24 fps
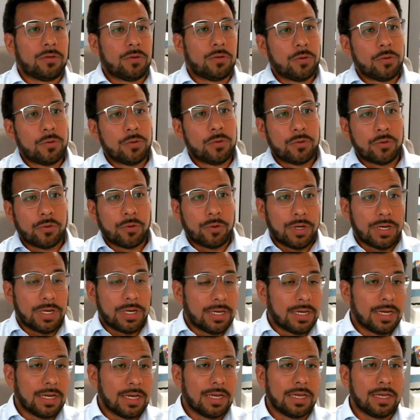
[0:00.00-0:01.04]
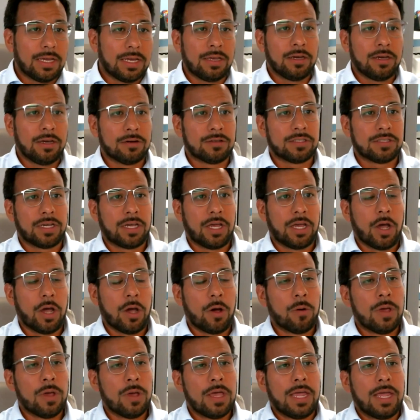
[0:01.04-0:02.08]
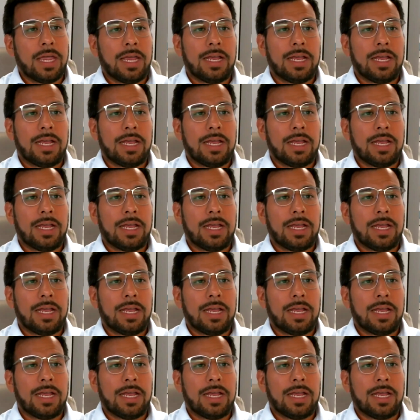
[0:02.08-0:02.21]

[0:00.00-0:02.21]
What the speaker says: 2-3 years ago.